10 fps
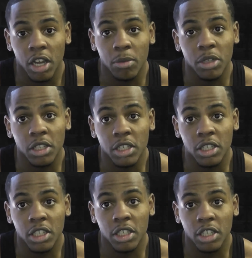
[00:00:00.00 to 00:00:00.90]
I'm looking to
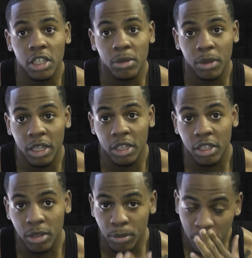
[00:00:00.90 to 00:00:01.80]
get him out of
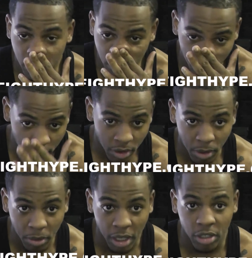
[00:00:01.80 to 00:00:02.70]
there, but you know,
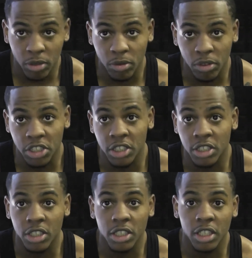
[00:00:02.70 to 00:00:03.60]
I'm not gonna rush
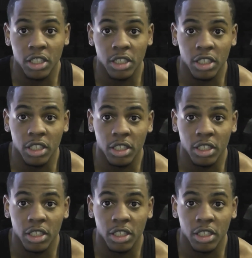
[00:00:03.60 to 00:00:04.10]
into anything.